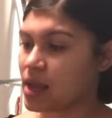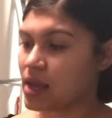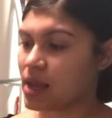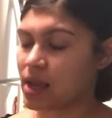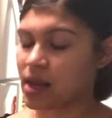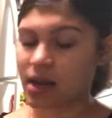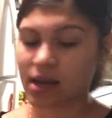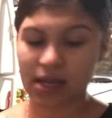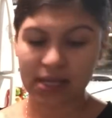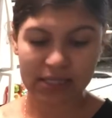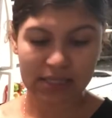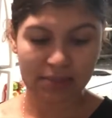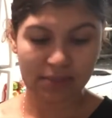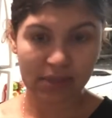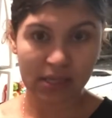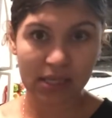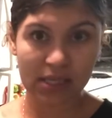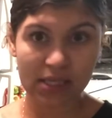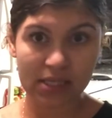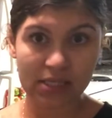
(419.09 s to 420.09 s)
And I got some
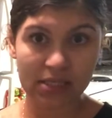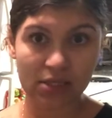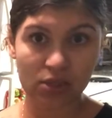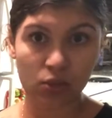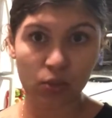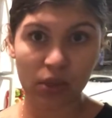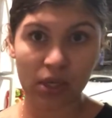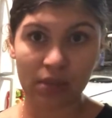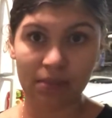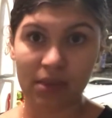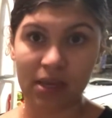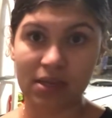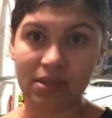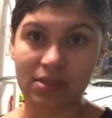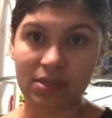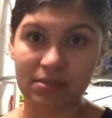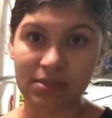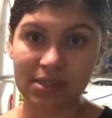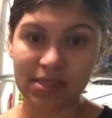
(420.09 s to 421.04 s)
of these so we can make some